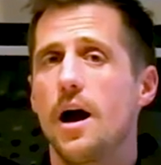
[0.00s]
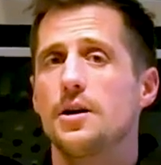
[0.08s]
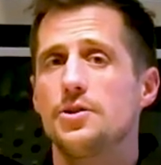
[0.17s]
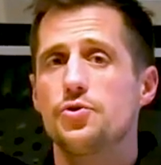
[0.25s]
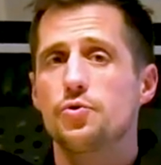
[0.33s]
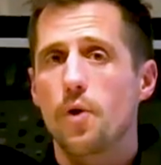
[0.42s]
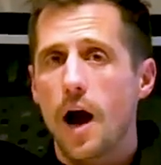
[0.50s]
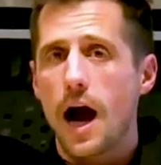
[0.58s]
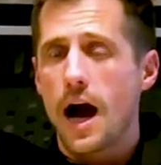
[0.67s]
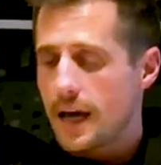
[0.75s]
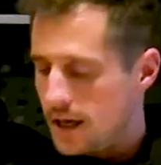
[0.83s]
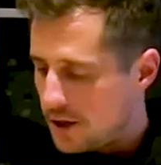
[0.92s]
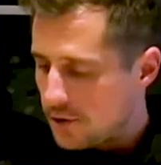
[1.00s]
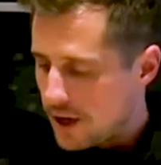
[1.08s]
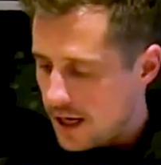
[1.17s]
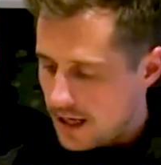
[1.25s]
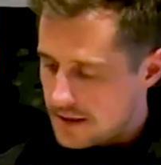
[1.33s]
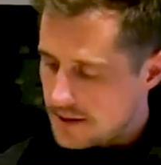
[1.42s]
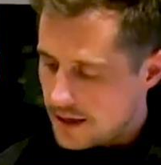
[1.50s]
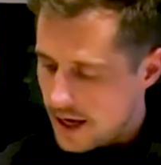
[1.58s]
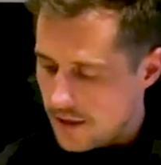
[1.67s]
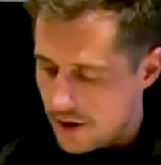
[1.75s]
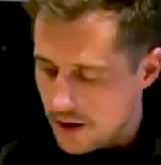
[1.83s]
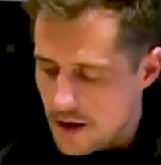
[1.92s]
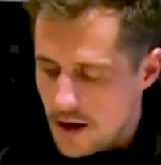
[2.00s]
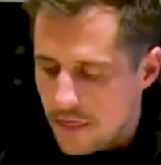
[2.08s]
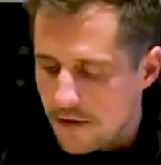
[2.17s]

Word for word: our dry ingredients together.